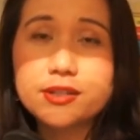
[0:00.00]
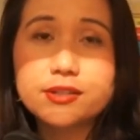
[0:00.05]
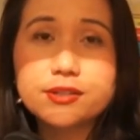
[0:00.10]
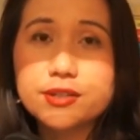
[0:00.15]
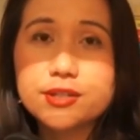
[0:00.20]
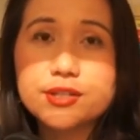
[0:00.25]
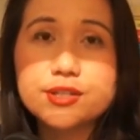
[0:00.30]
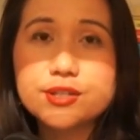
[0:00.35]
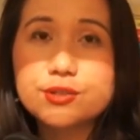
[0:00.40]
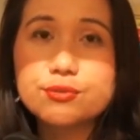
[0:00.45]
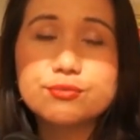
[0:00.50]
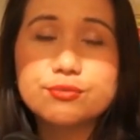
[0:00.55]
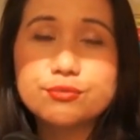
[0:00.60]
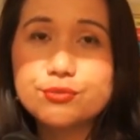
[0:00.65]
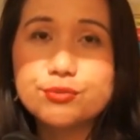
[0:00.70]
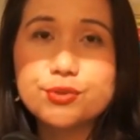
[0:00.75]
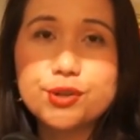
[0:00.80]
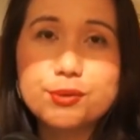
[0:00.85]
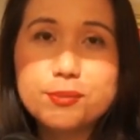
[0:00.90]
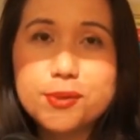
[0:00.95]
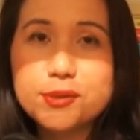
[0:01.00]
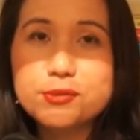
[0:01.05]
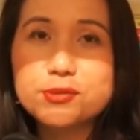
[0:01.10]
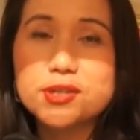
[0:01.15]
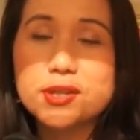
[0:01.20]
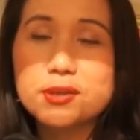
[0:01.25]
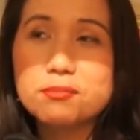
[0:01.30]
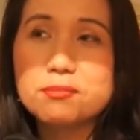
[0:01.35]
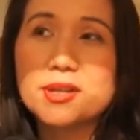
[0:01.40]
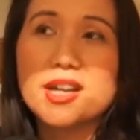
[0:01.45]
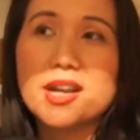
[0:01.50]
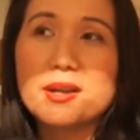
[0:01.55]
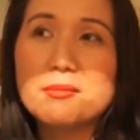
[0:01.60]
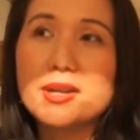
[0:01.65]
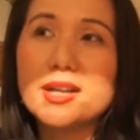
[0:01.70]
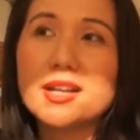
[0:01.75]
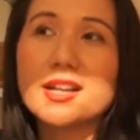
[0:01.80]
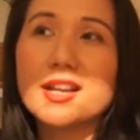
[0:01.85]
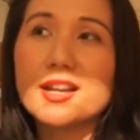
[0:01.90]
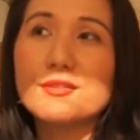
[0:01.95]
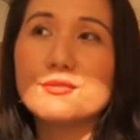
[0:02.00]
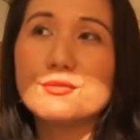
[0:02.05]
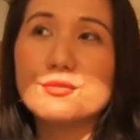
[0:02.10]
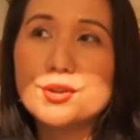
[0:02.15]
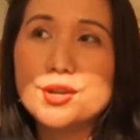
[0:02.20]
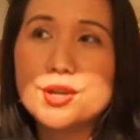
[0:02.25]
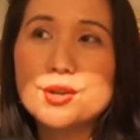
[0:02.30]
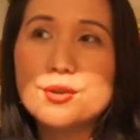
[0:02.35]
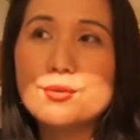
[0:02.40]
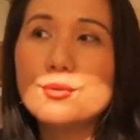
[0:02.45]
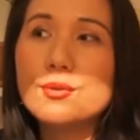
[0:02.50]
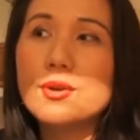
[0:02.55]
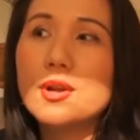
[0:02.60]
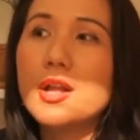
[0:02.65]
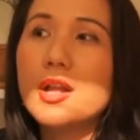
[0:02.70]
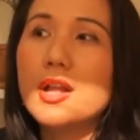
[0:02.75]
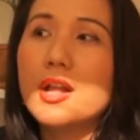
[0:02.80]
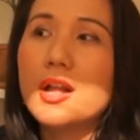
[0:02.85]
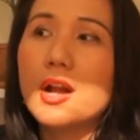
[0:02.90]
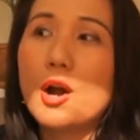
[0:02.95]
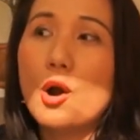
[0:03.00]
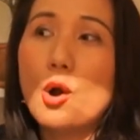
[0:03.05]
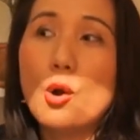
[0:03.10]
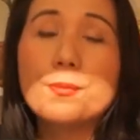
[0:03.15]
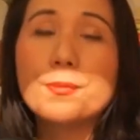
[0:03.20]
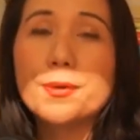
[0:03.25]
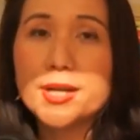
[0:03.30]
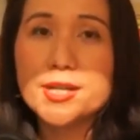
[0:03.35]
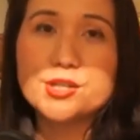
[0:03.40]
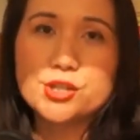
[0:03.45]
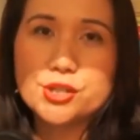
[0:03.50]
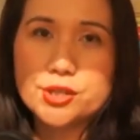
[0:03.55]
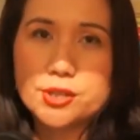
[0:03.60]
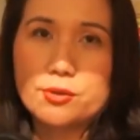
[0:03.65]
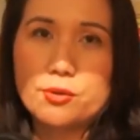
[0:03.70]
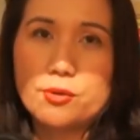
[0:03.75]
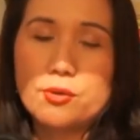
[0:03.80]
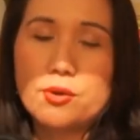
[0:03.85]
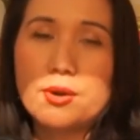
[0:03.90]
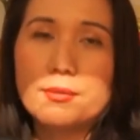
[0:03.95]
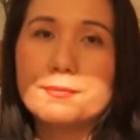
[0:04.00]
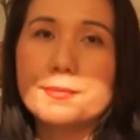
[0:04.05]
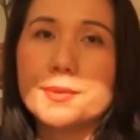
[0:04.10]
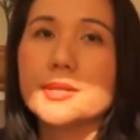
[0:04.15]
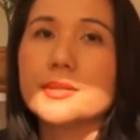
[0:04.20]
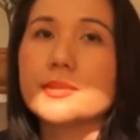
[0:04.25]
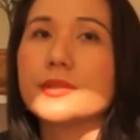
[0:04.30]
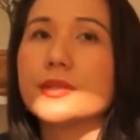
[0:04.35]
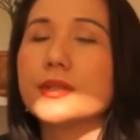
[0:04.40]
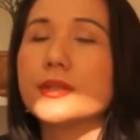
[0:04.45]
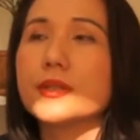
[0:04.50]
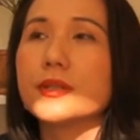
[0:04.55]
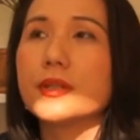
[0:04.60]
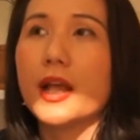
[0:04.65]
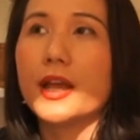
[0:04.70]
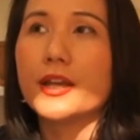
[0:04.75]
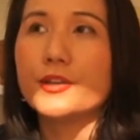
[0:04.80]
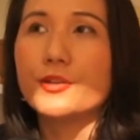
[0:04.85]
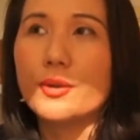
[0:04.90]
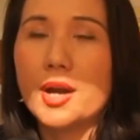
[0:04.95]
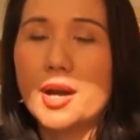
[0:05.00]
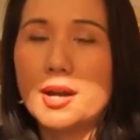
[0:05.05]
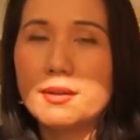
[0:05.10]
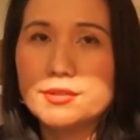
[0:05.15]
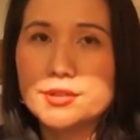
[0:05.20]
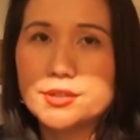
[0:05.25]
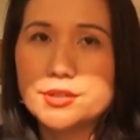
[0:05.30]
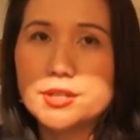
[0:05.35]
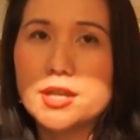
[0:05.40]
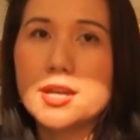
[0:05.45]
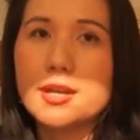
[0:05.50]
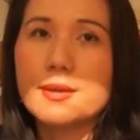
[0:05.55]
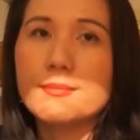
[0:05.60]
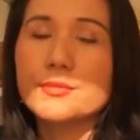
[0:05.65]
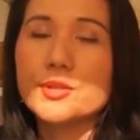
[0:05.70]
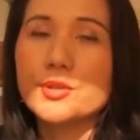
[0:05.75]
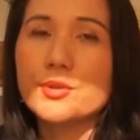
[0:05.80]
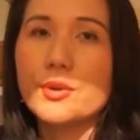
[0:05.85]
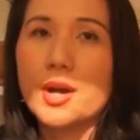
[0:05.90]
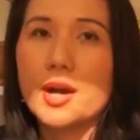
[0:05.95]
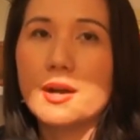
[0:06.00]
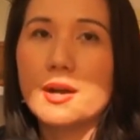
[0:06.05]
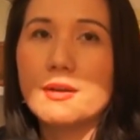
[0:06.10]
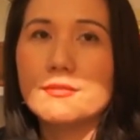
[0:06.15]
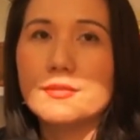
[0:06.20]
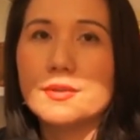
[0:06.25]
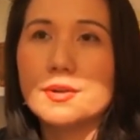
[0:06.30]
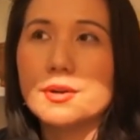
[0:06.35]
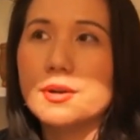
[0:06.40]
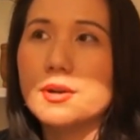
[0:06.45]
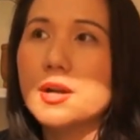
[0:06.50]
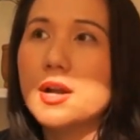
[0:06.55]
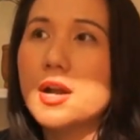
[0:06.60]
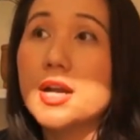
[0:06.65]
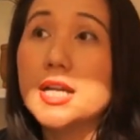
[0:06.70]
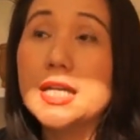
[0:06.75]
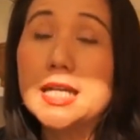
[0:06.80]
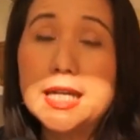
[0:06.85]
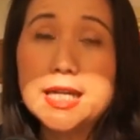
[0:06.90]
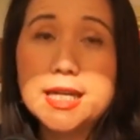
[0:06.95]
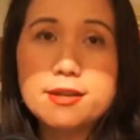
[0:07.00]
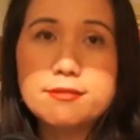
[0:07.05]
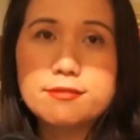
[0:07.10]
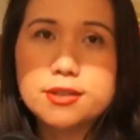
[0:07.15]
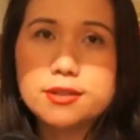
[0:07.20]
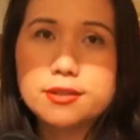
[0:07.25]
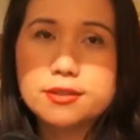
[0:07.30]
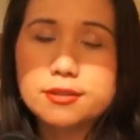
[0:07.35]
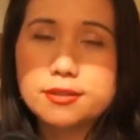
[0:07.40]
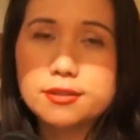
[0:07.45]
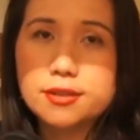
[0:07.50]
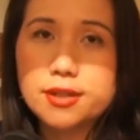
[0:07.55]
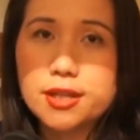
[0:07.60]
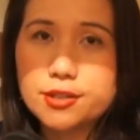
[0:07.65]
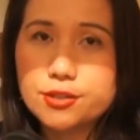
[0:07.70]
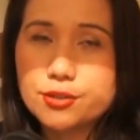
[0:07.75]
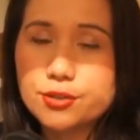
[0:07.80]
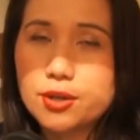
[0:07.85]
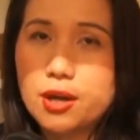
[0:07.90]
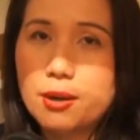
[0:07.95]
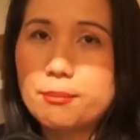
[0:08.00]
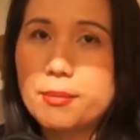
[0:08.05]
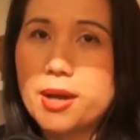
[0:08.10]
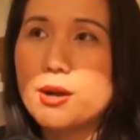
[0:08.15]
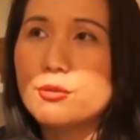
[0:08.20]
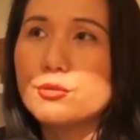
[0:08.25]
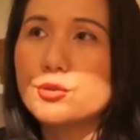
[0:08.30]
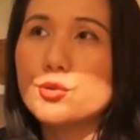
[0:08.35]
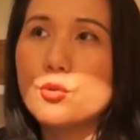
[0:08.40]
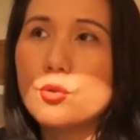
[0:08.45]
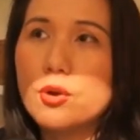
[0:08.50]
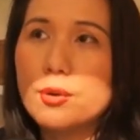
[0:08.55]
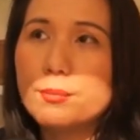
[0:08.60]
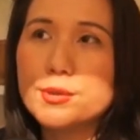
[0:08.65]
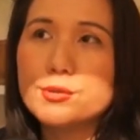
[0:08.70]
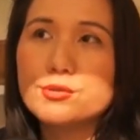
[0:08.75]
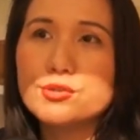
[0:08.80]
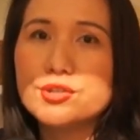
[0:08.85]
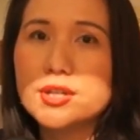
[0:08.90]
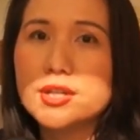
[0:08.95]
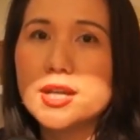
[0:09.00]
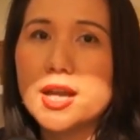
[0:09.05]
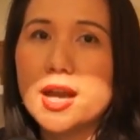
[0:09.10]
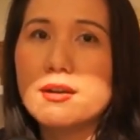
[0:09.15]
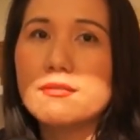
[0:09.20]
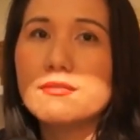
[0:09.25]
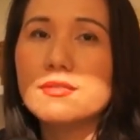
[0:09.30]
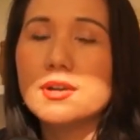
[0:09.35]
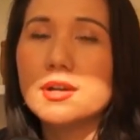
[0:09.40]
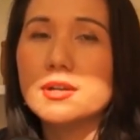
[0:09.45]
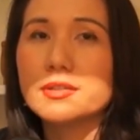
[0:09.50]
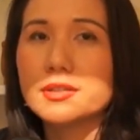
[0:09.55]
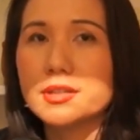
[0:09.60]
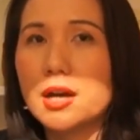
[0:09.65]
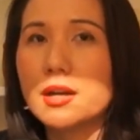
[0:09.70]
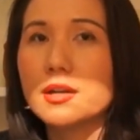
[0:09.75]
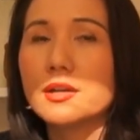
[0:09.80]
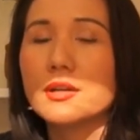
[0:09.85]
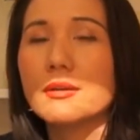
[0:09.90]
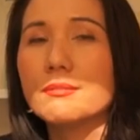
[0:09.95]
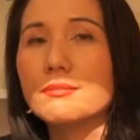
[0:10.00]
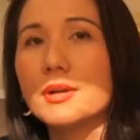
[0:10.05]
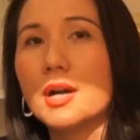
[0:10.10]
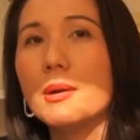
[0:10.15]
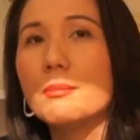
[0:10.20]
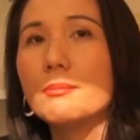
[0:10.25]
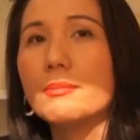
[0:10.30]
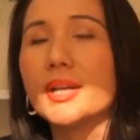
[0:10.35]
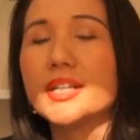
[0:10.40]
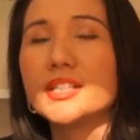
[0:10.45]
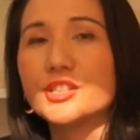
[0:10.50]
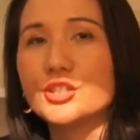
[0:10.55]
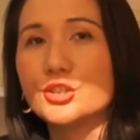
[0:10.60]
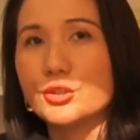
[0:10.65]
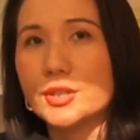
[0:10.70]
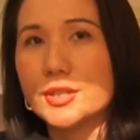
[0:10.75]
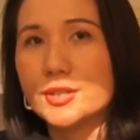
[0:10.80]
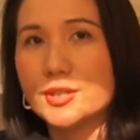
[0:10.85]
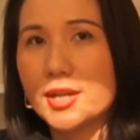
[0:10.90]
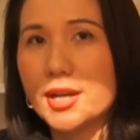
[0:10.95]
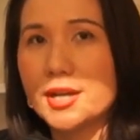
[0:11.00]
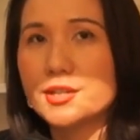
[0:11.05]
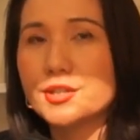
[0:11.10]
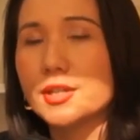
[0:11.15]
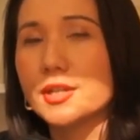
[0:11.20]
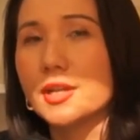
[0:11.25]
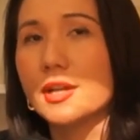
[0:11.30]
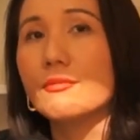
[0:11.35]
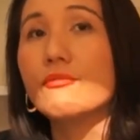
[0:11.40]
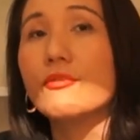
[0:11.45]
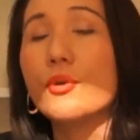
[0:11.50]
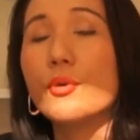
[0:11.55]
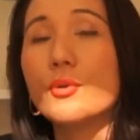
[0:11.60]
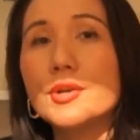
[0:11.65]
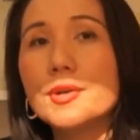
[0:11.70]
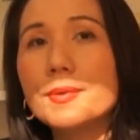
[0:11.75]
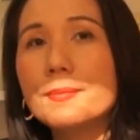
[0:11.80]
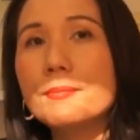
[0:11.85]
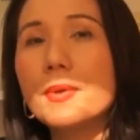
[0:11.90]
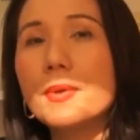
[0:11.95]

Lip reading: is real business, but I mean, like, real operational obvious. It's like you have a team, you have a deliver need to come out. Your business have a ton of complex transaction and volume.